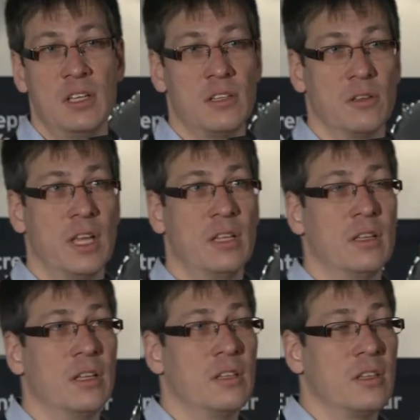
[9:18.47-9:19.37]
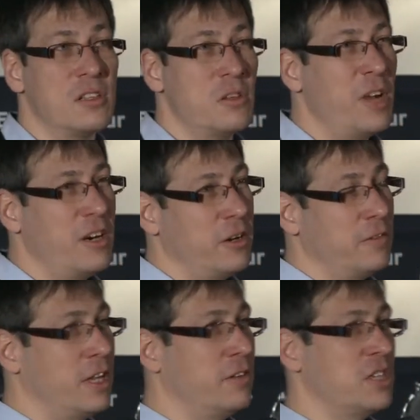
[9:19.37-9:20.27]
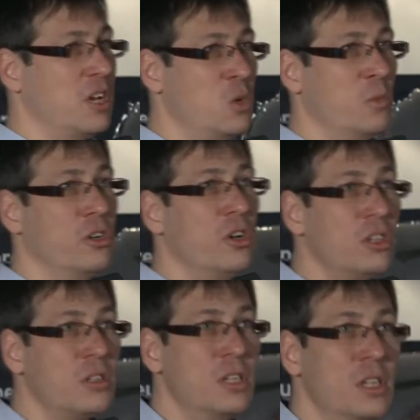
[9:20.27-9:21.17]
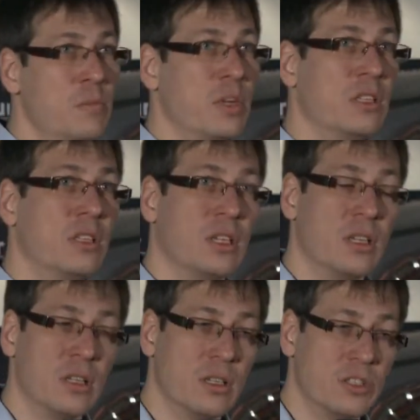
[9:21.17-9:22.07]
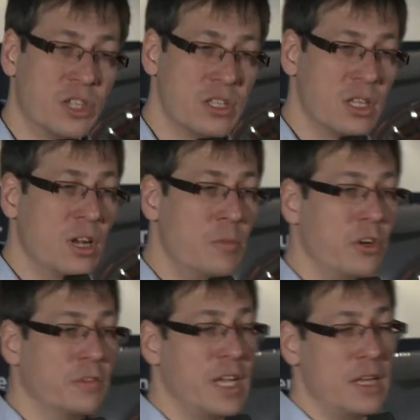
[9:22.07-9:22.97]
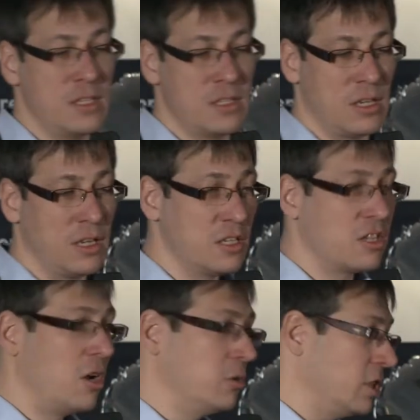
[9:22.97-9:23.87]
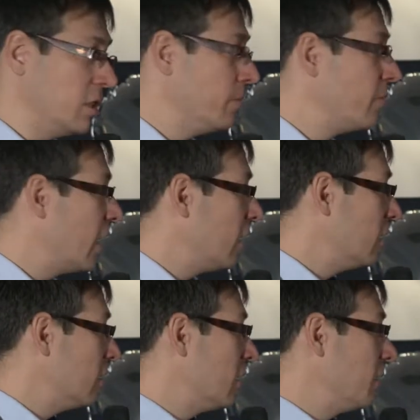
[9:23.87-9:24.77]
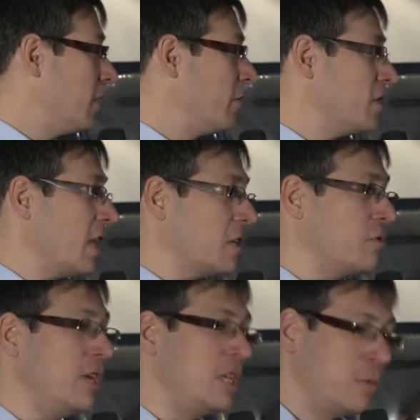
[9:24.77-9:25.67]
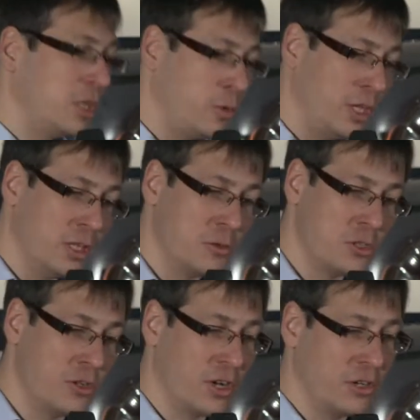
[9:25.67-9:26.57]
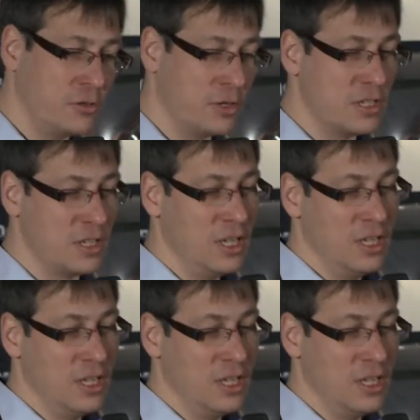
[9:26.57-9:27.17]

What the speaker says: So then it doesn't matter if there is home or not, but just the number of days is counted. And if there is tax treaty between those two countries,